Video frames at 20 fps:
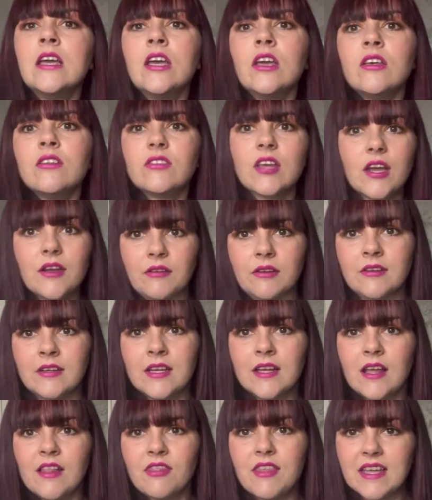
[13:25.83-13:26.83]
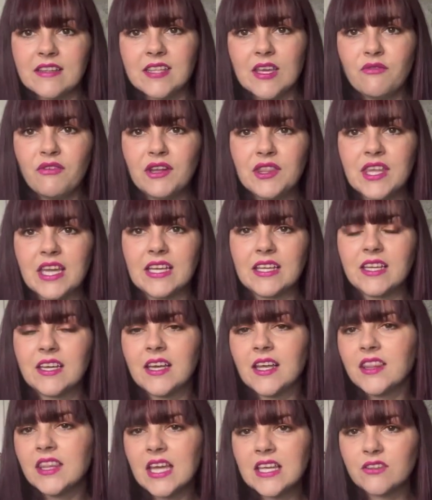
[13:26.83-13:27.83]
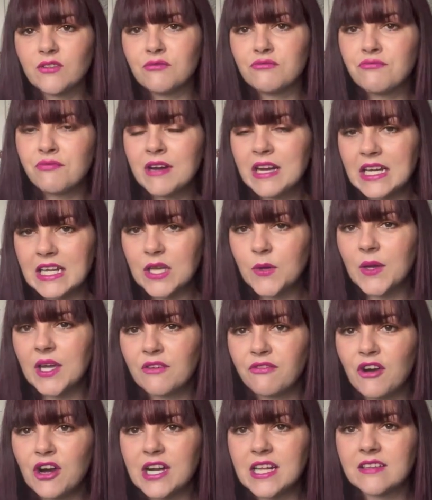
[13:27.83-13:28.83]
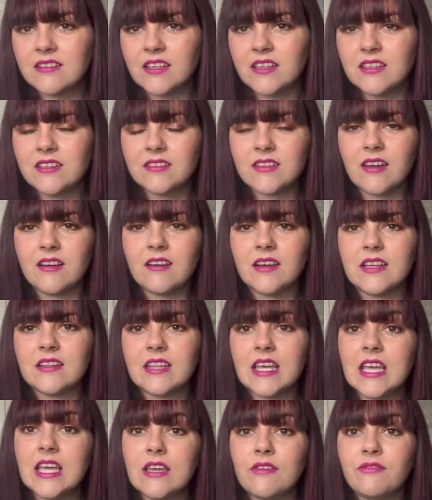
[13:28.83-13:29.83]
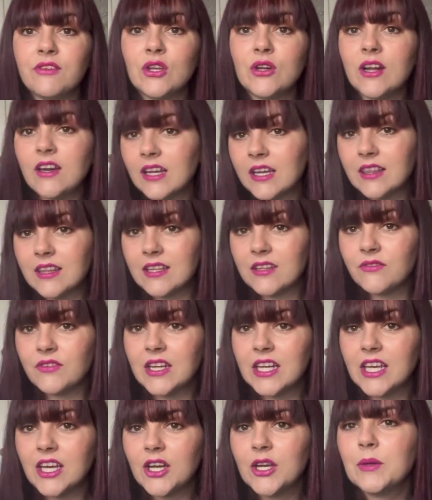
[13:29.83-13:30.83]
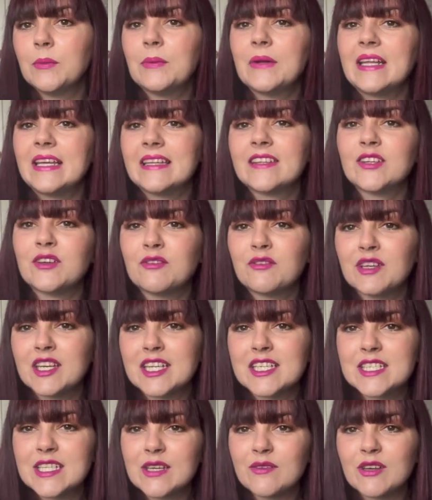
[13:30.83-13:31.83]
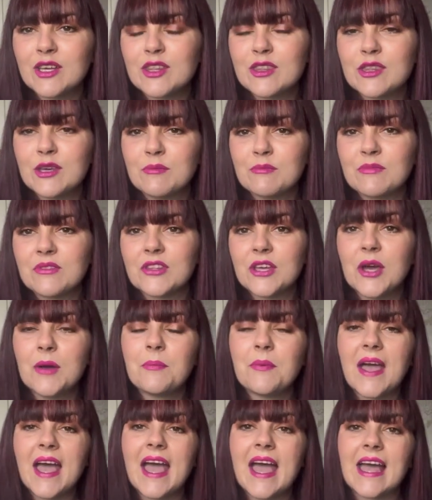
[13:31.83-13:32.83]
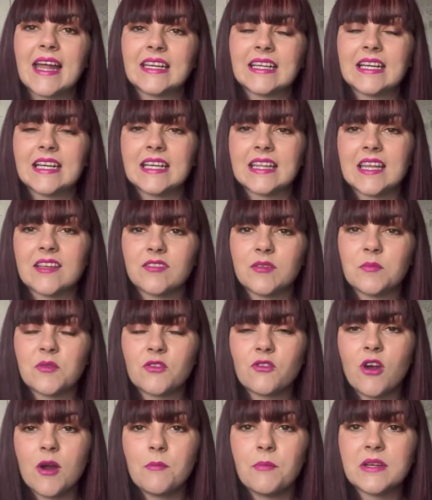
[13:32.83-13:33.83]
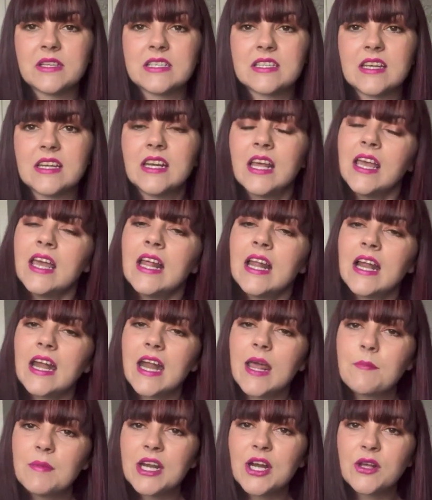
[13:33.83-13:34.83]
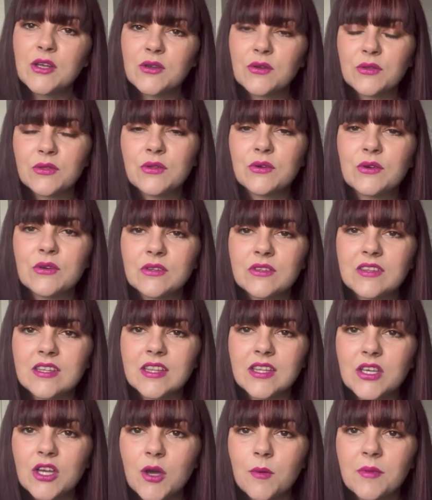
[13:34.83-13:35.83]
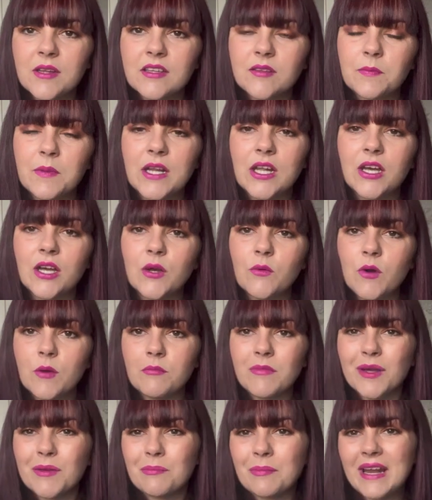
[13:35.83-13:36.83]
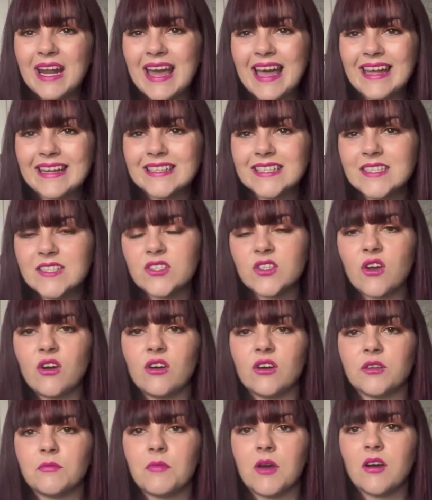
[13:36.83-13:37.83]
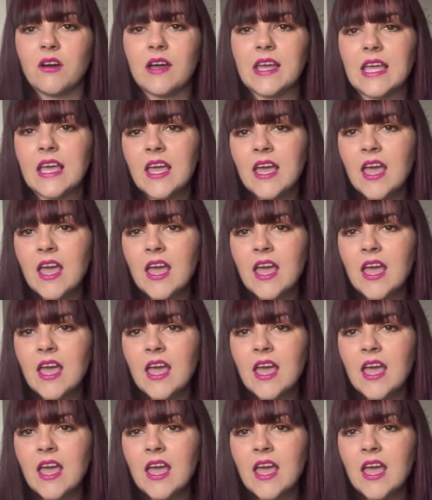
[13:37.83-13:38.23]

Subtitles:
So that's everything. That's a really quick Friday size, guys. If you like this video, please don't forget to give it a thumbs up and click that subscribe button. Let me know your thoughts in the comments below on my plans on my